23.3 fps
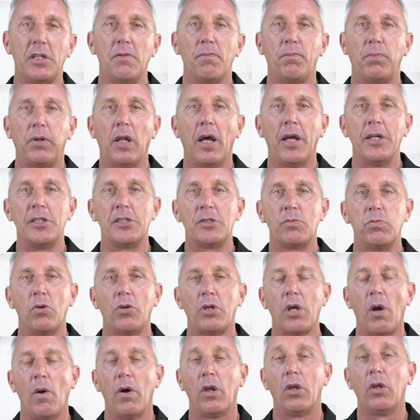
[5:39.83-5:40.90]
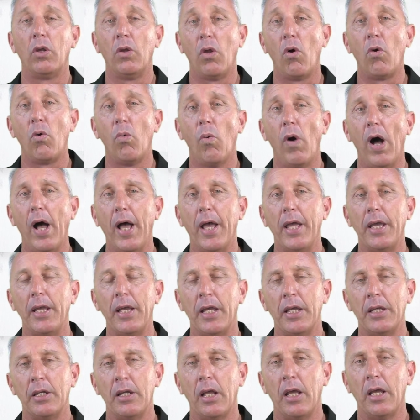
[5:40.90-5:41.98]
in place will go a long way
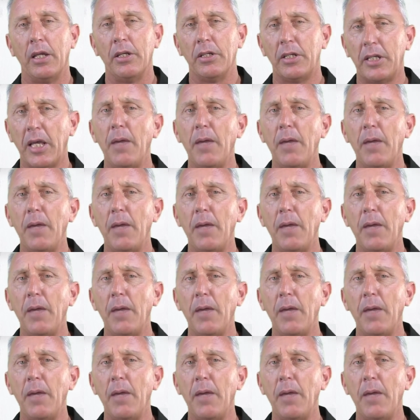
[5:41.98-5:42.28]
in